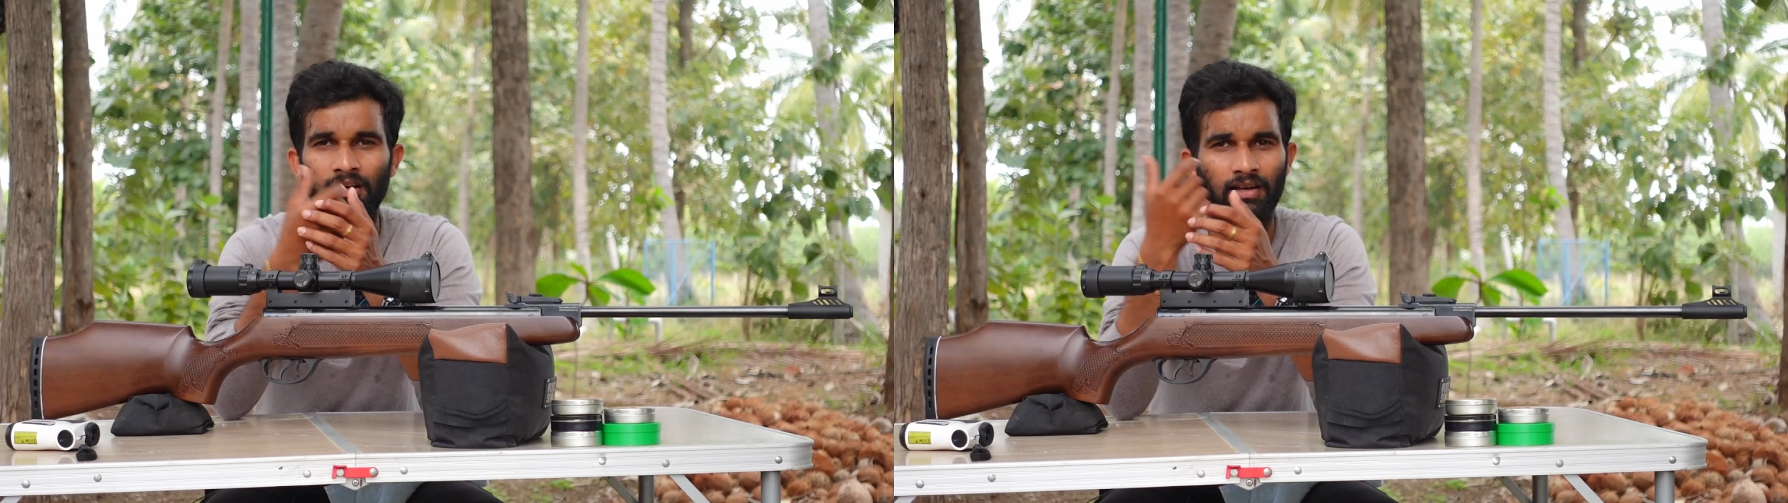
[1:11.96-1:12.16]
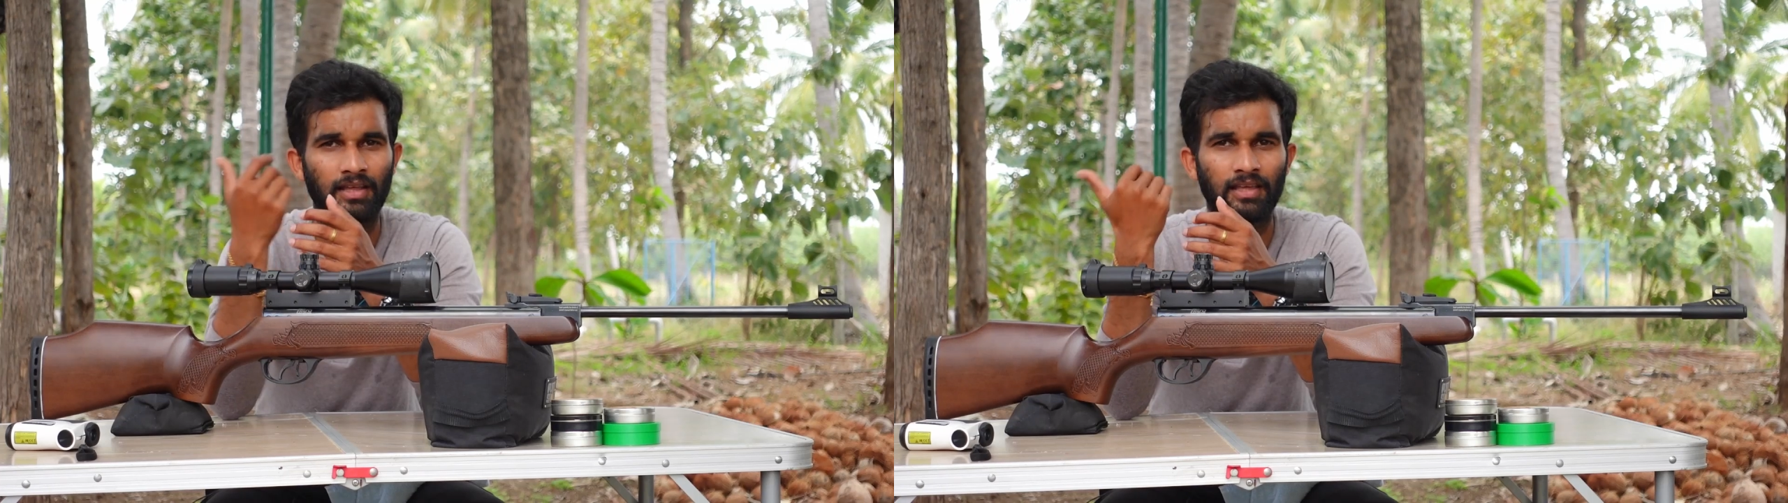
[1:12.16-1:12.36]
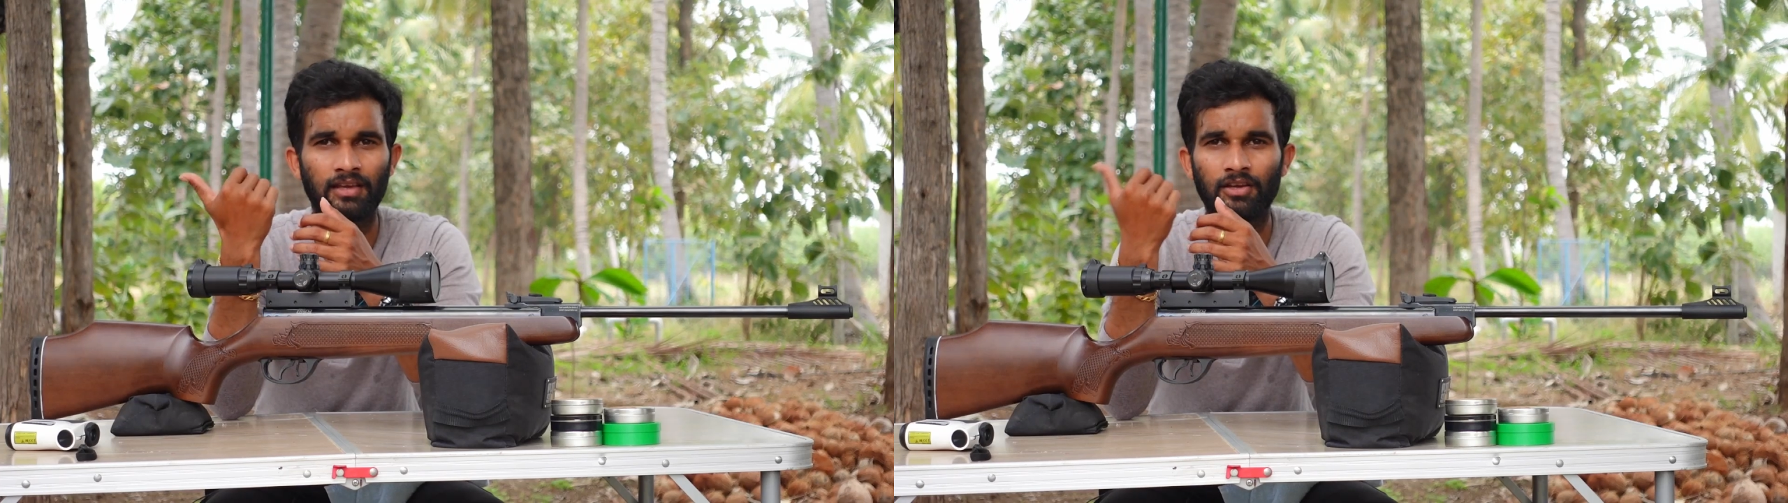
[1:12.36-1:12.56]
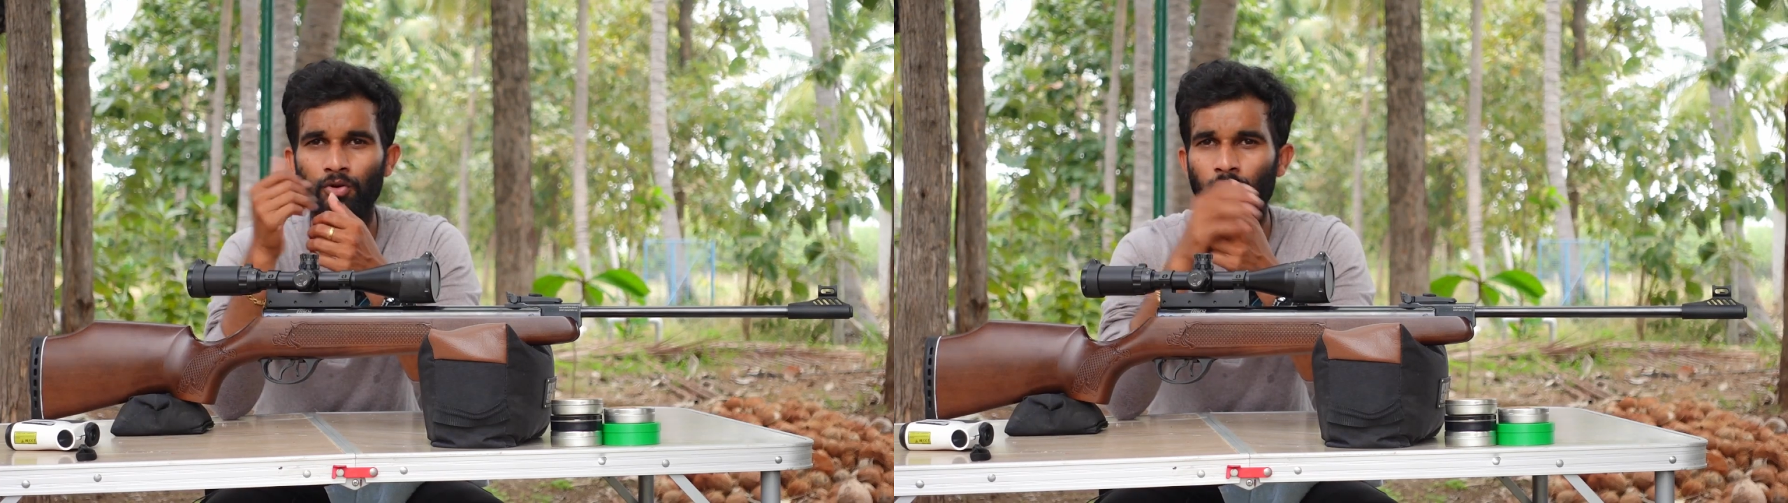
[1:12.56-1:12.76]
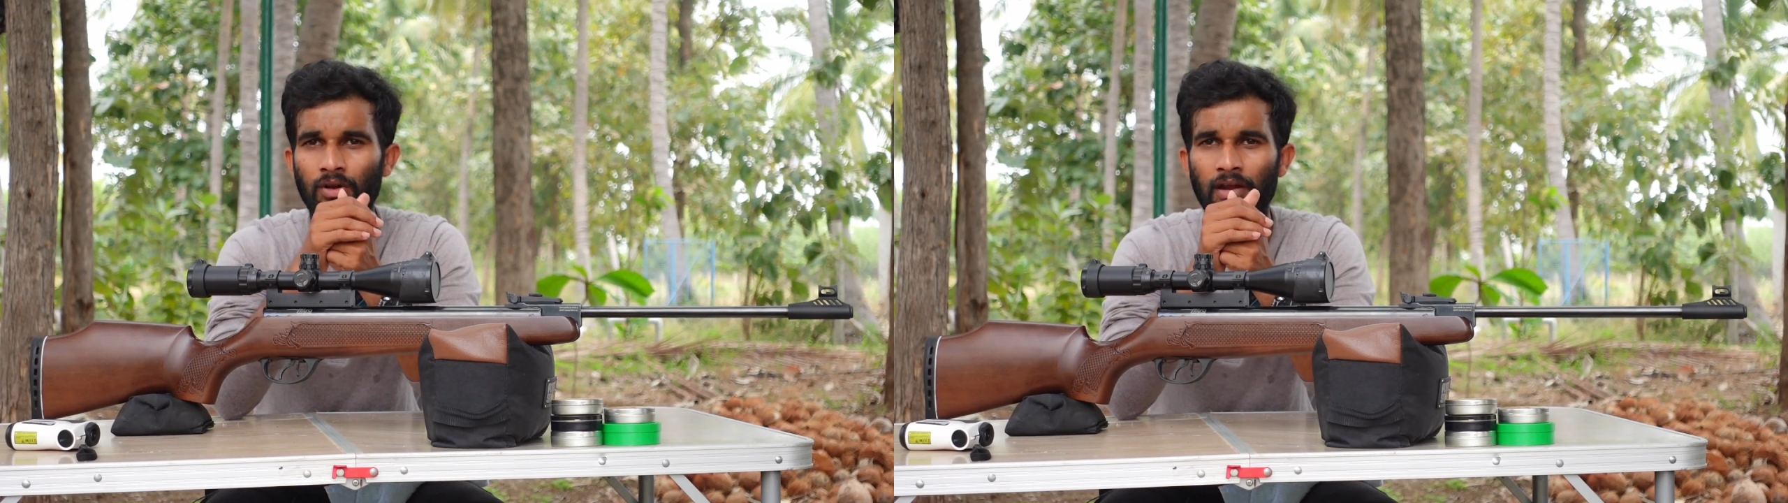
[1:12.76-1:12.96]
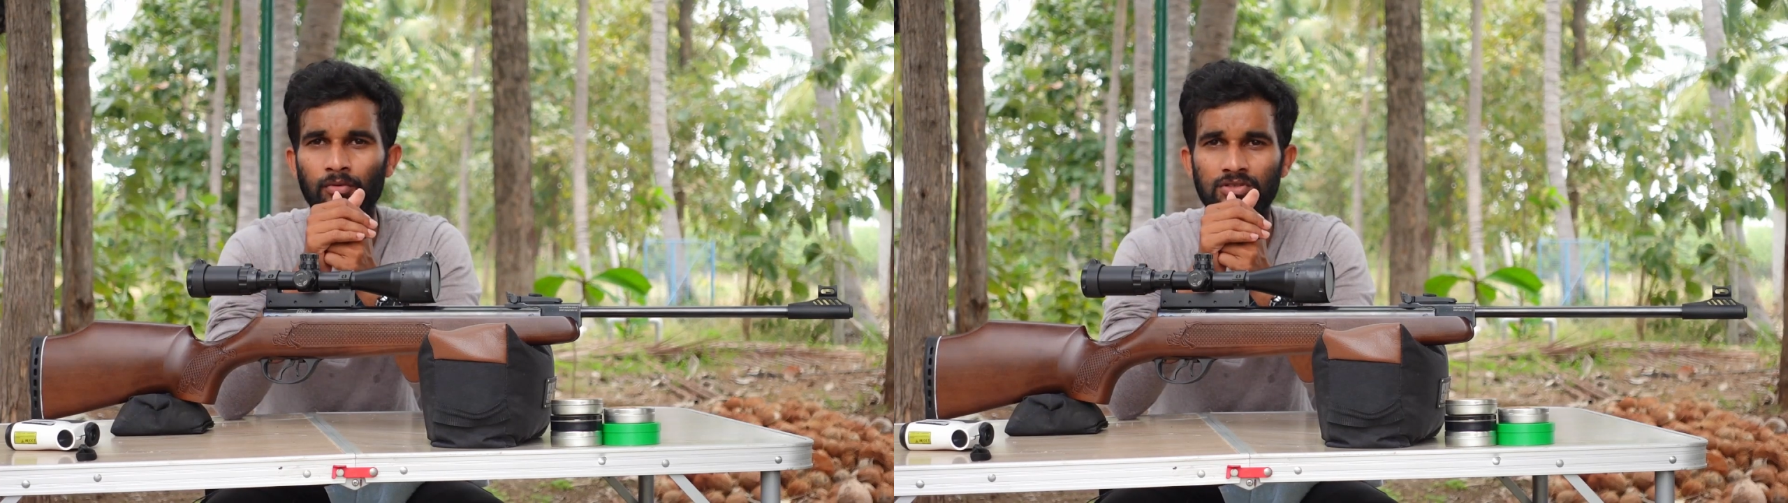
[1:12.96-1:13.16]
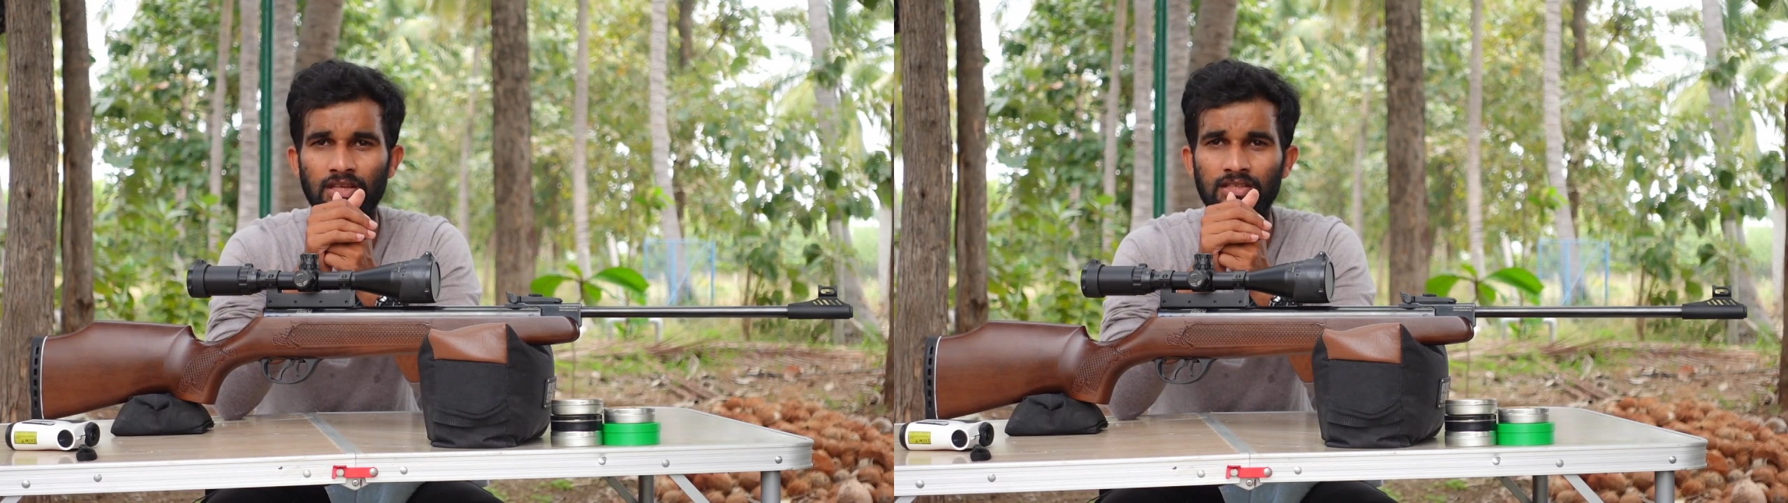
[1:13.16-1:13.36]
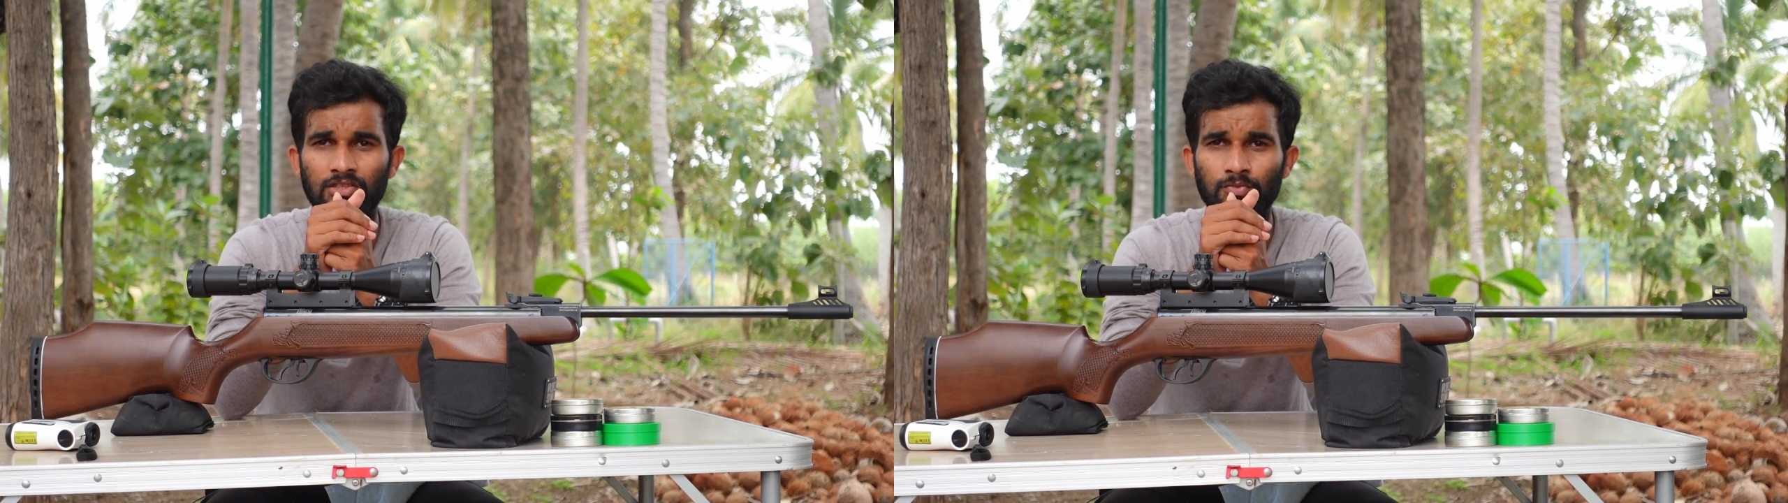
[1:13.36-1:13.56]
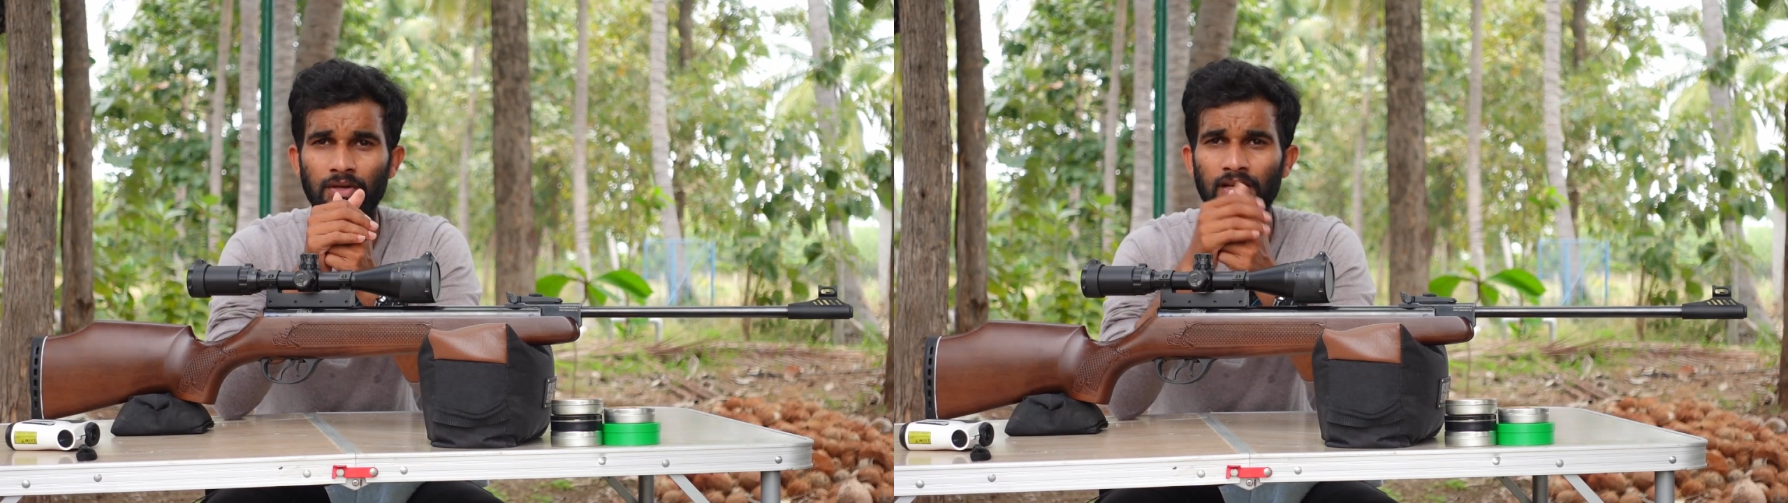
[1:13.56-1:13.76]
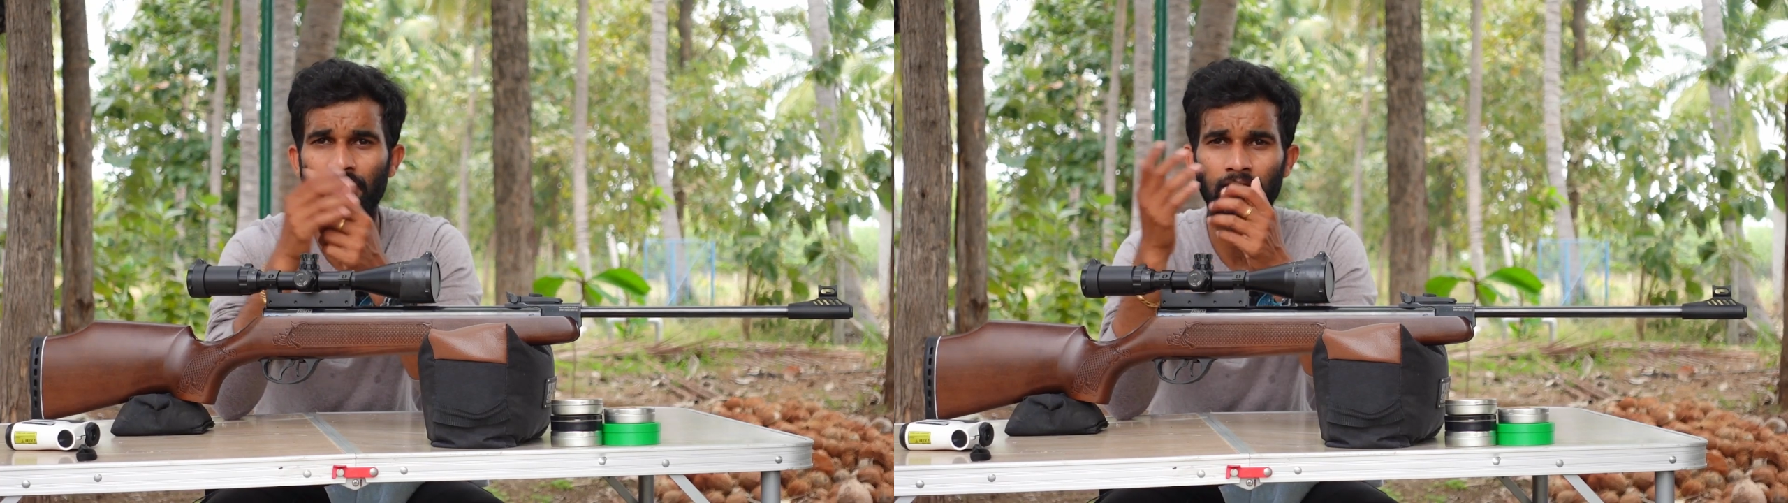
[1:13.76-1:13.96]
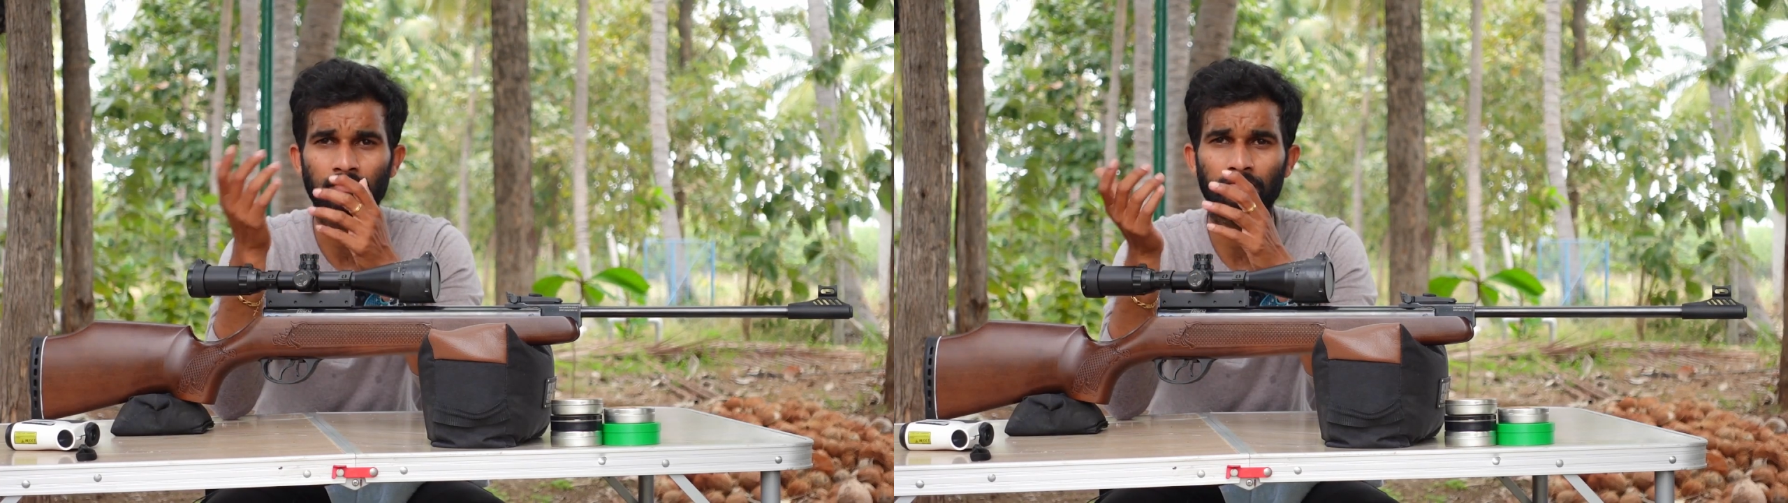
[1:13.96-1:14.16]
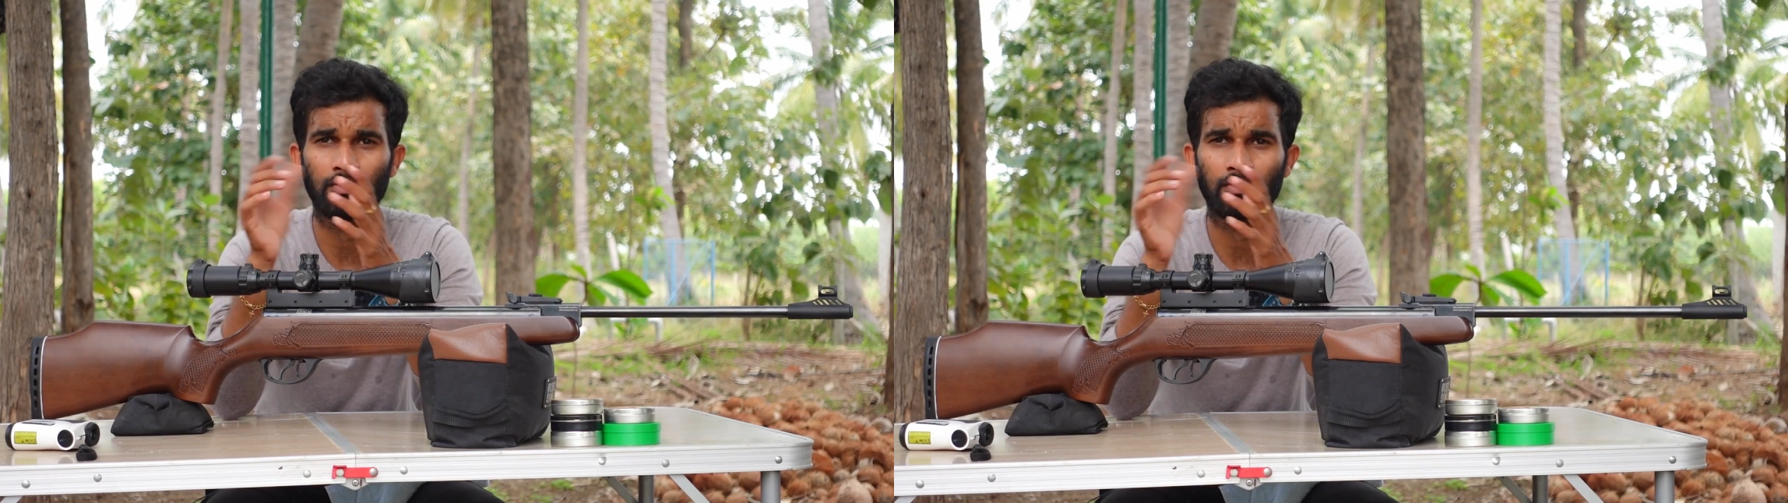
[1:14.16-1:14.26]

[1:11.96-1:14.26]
Like, you don't have to change the spring like